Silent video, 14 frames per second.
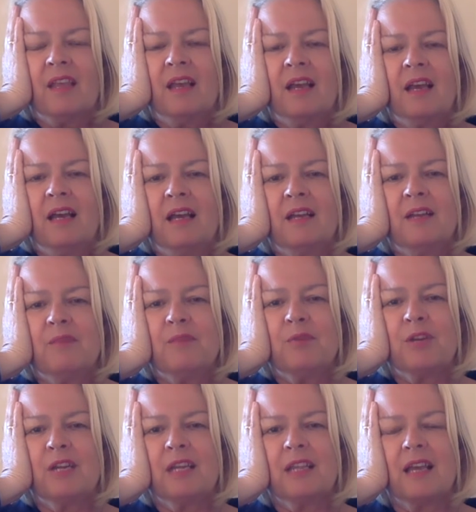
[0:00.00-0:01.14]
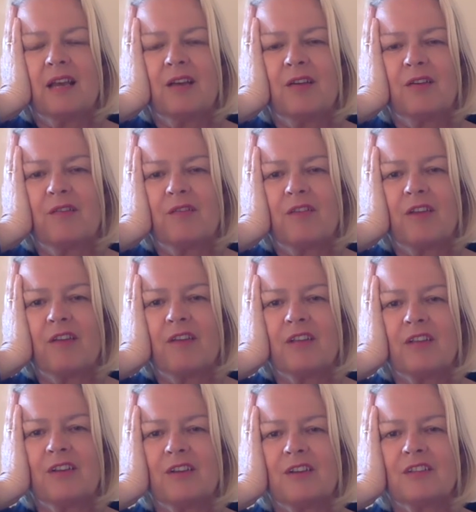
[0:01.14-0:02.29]
and breathe out. Very
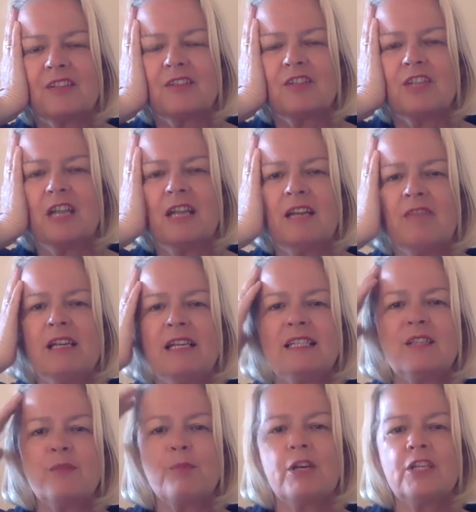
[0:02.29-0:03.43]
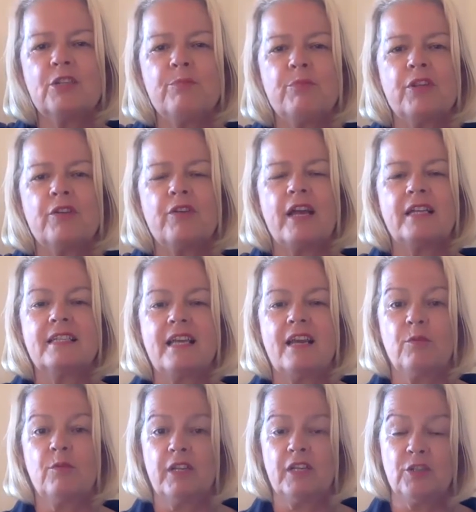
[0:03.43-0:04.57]
good. So gently release the pressure. Bring your hand down.
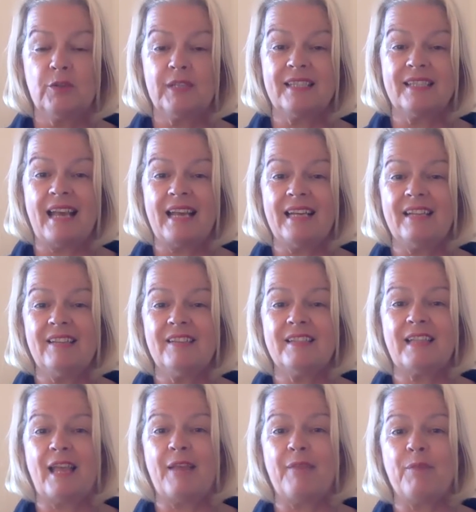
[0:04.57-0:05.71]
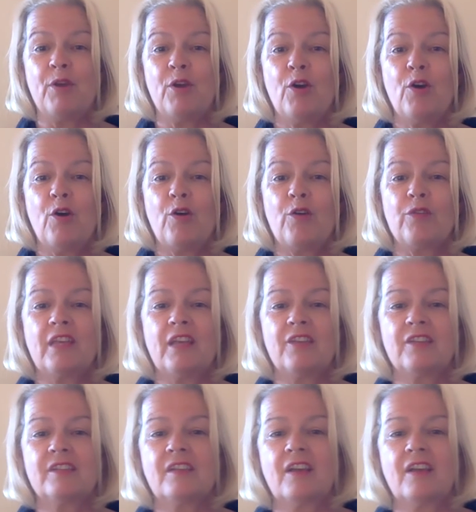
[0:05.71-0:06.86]
We're going to do exactly the same on the other
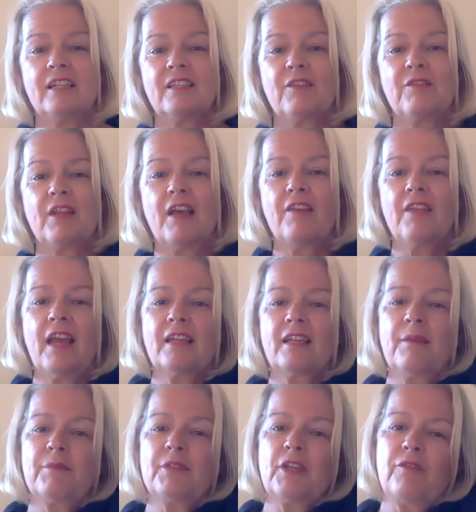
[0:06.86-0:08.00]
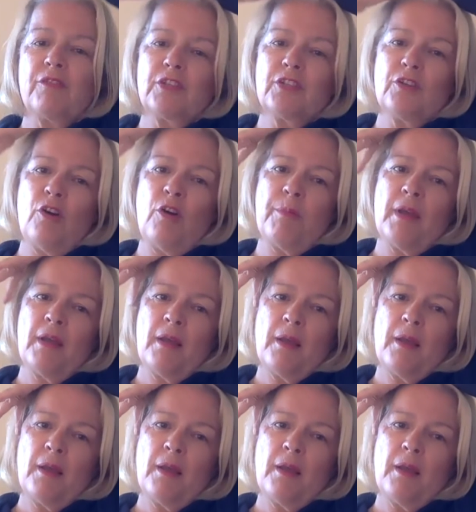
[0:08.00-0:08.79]
side. So now the hand comes over the top,